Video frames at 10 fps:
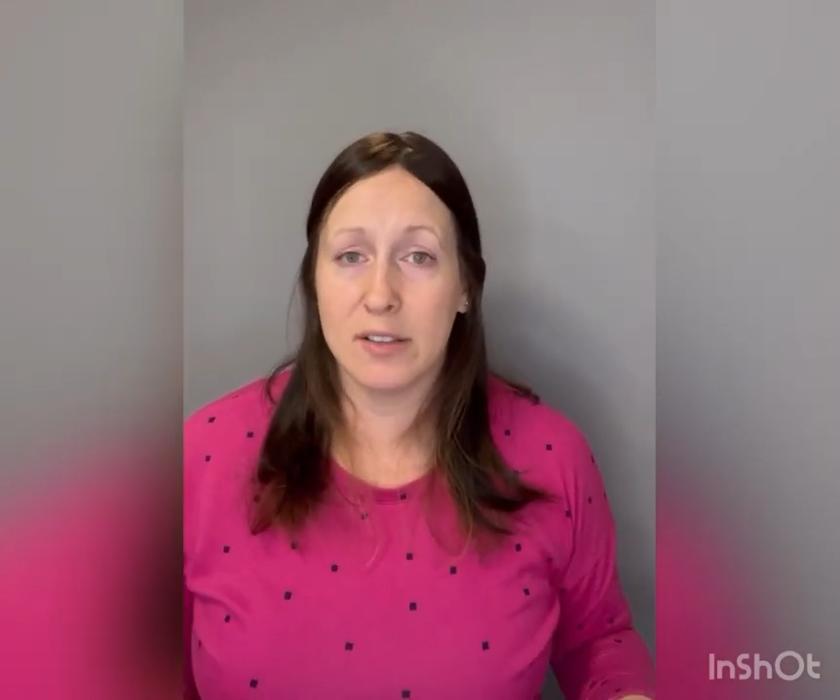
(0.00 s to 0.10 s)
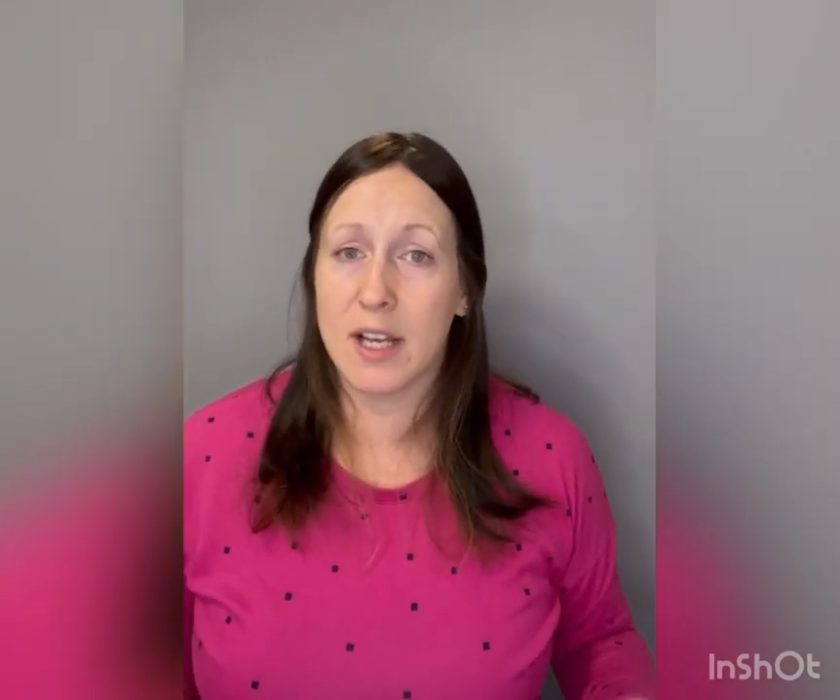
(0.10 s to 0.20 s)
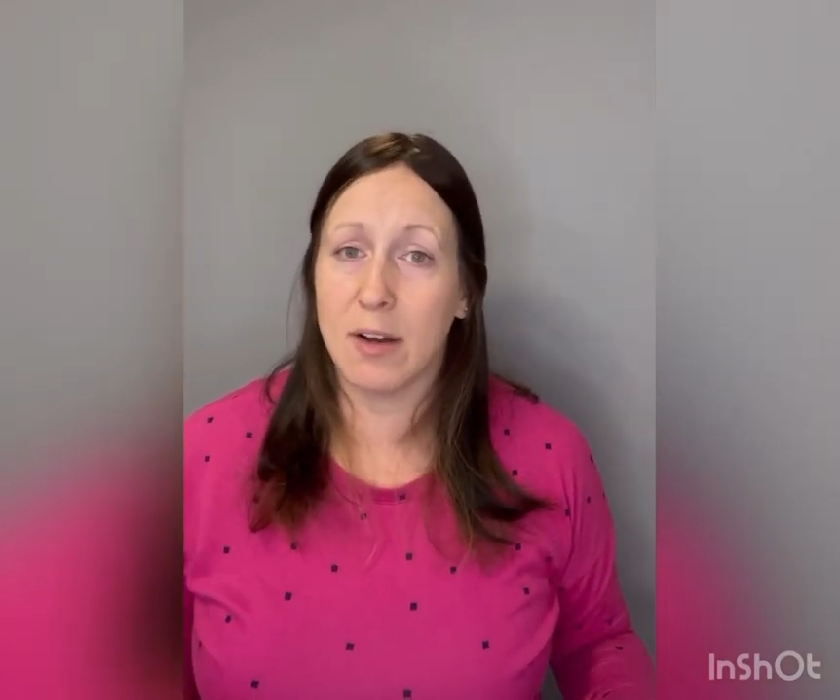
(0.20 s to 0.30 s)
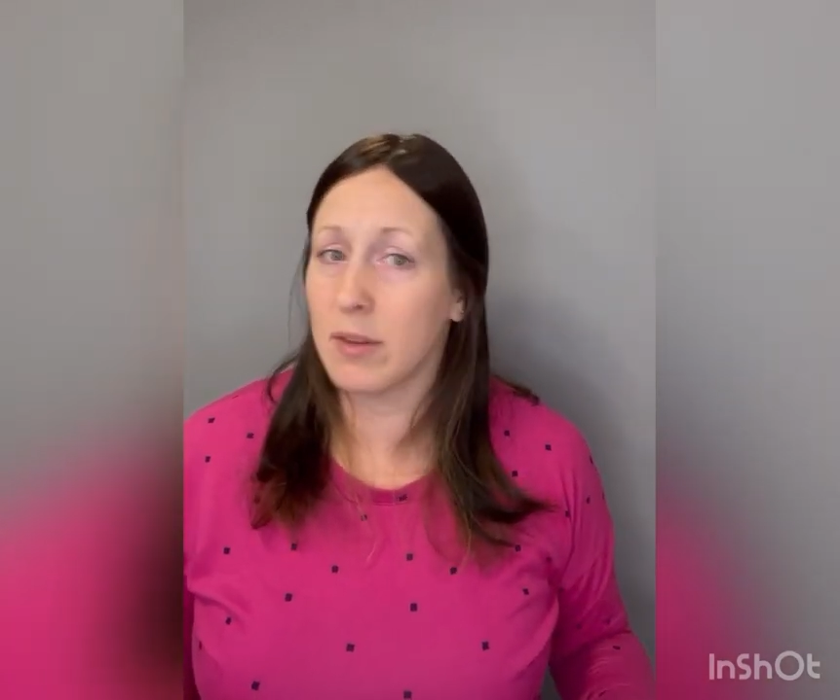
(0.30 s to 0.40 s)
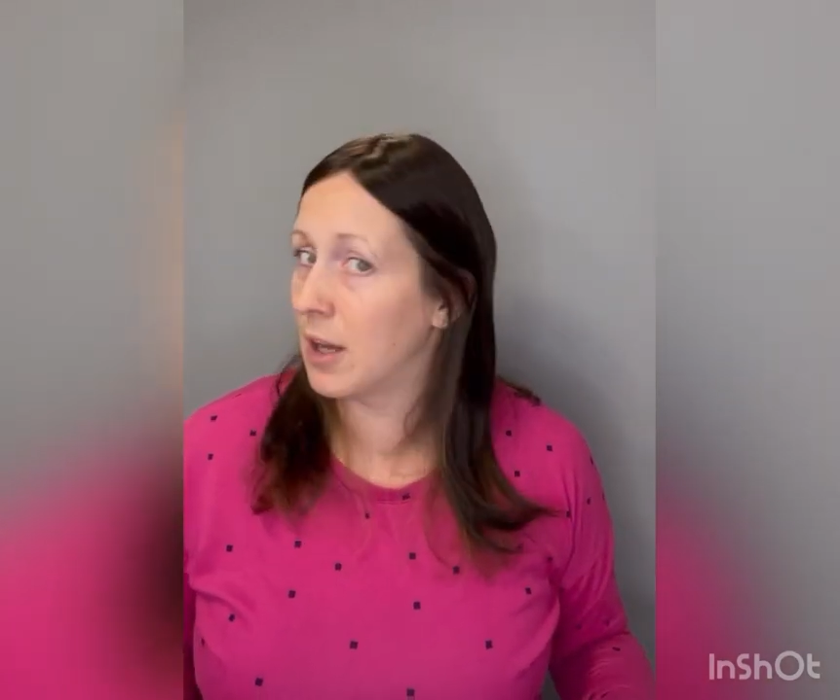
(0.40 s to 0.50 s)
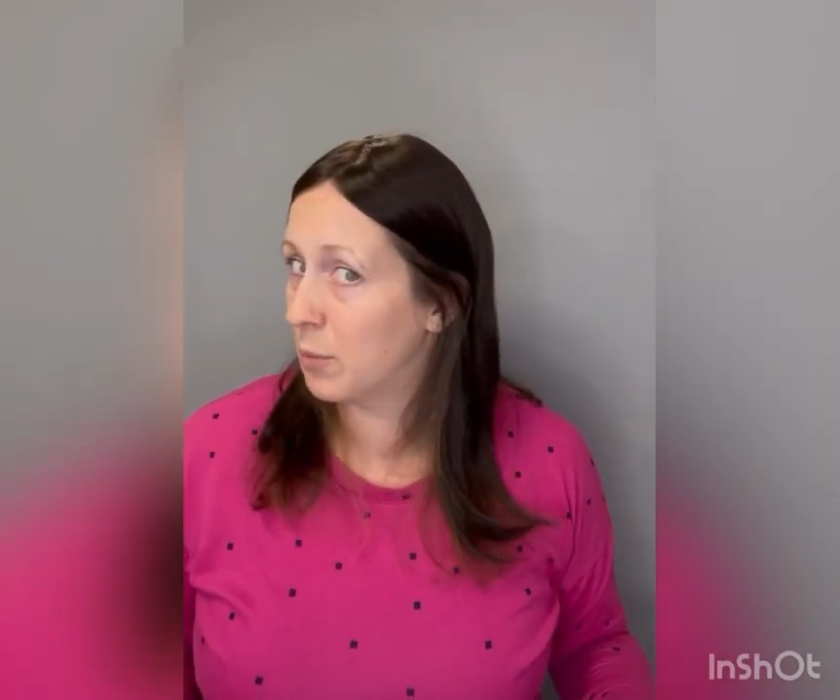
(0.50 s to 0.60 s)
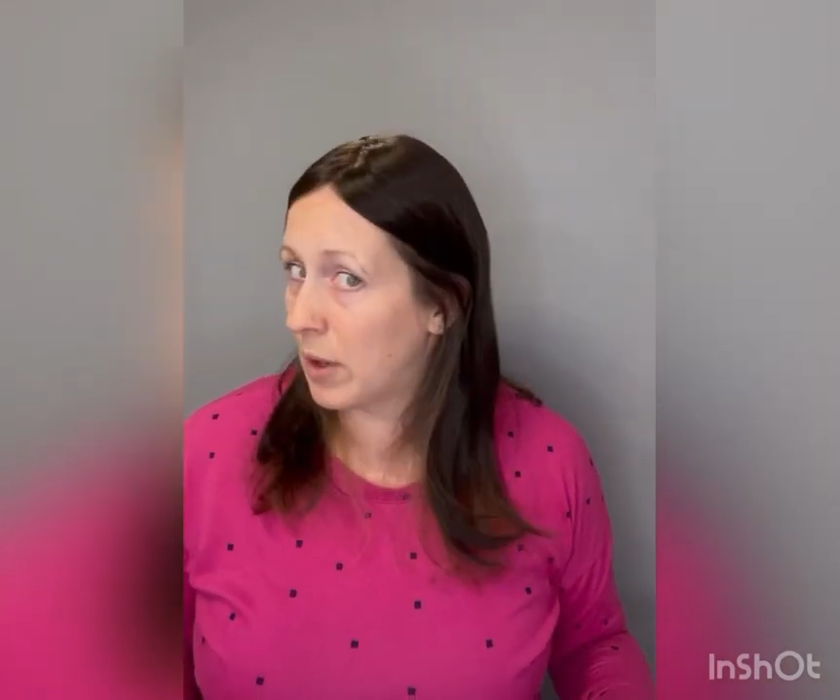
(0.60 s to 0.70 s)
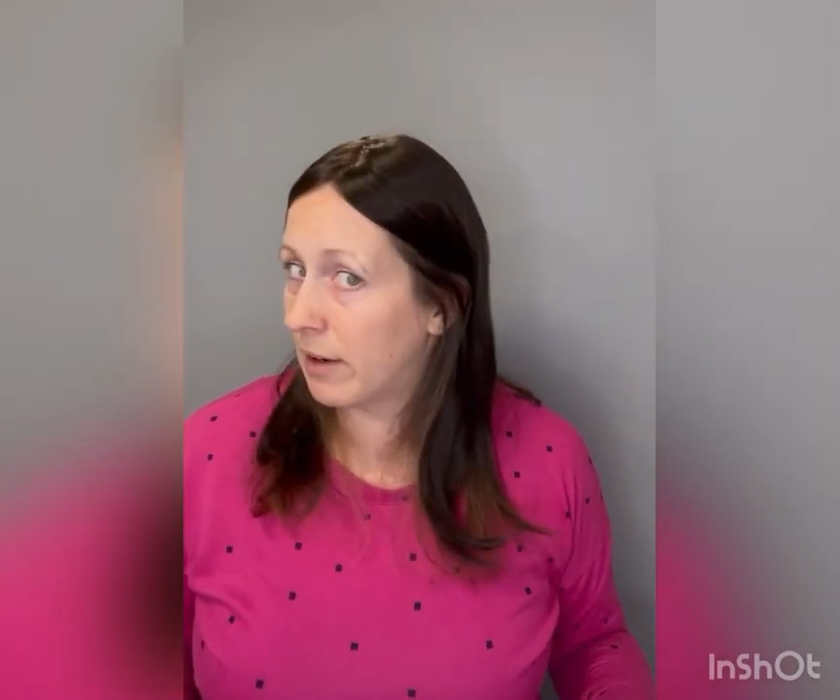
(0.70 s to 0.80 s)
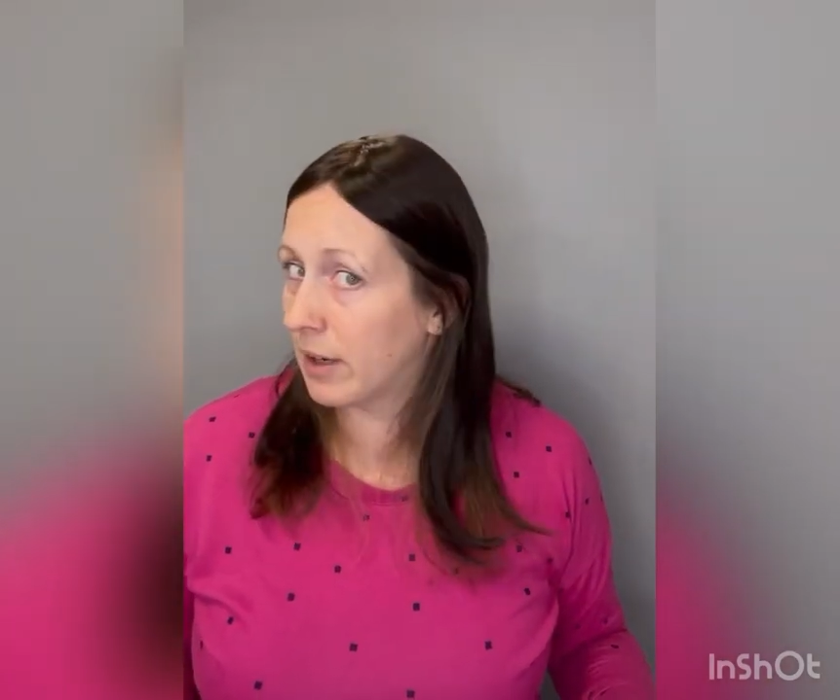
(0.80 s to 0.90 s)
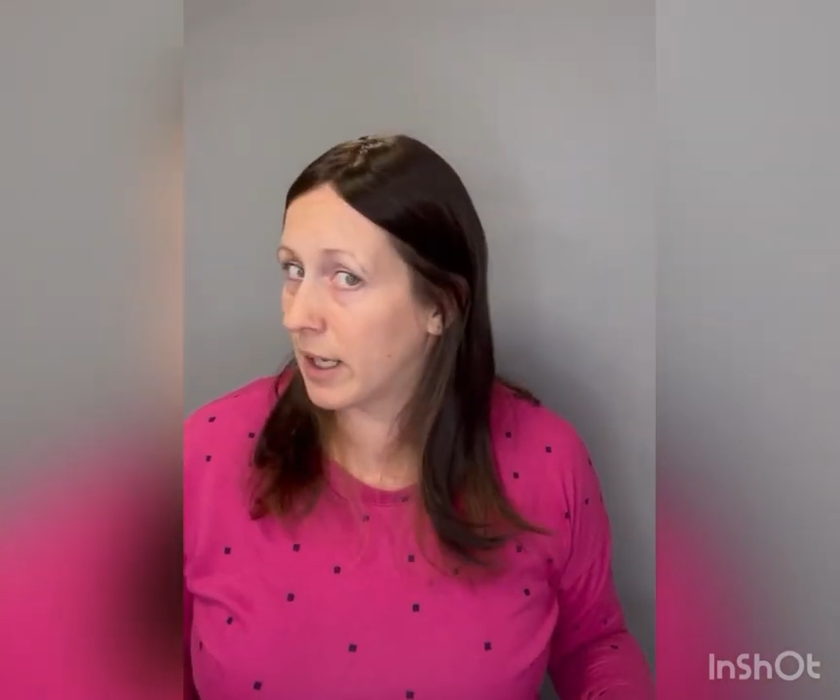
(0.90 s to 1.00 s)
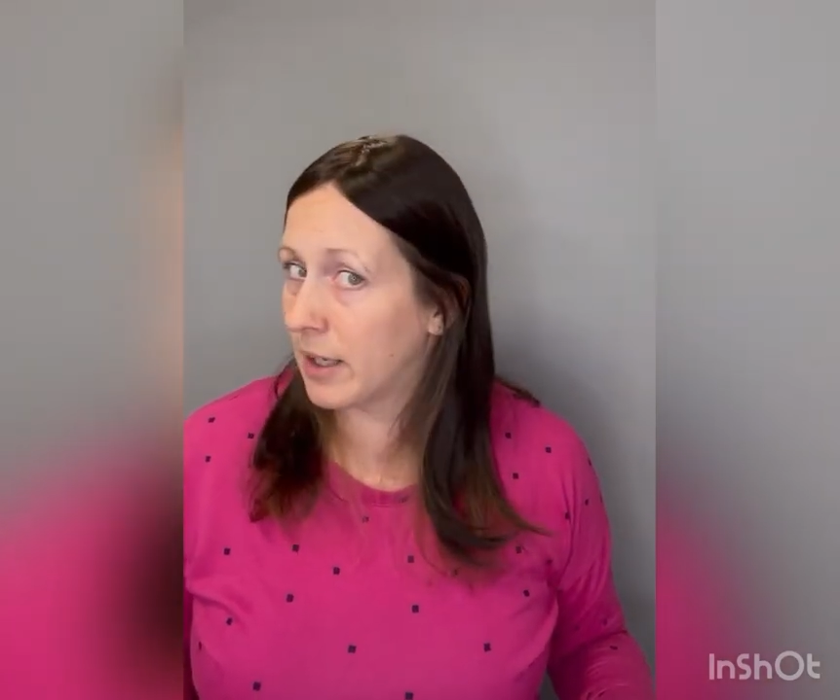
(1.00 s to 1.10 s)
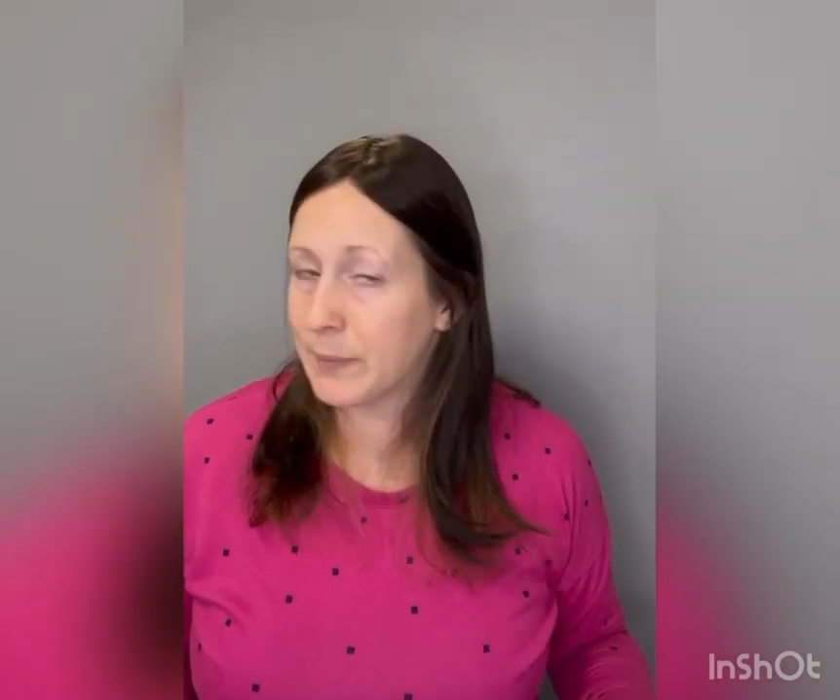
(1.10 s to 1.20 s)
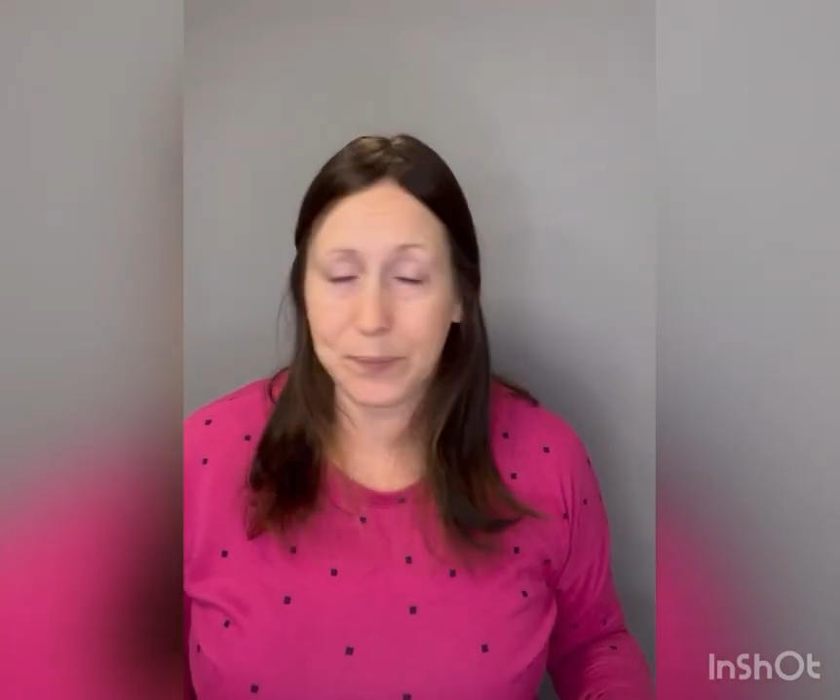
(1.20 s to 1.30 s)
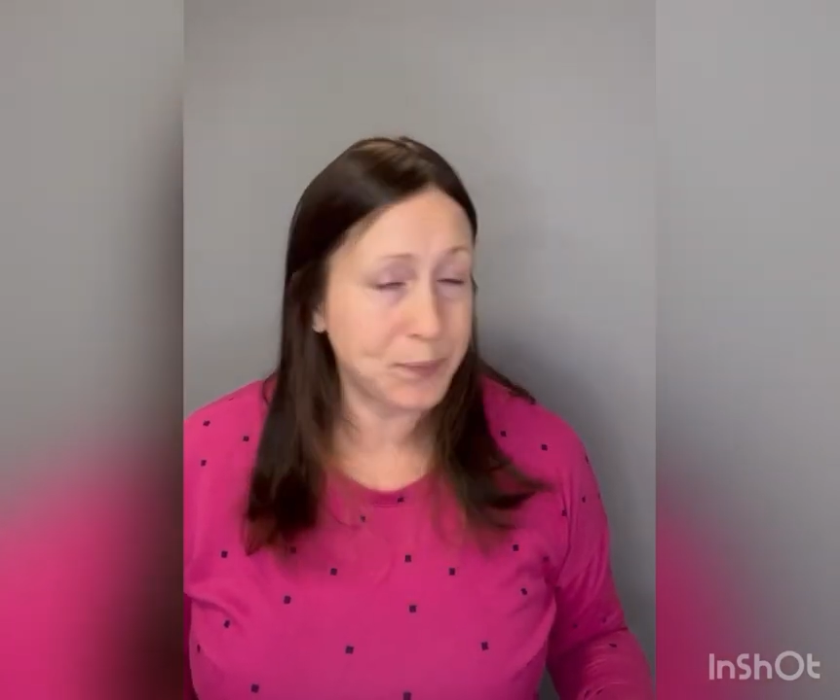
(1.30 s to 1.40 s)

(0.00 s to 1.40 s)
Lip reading: tell that I'm wearing it.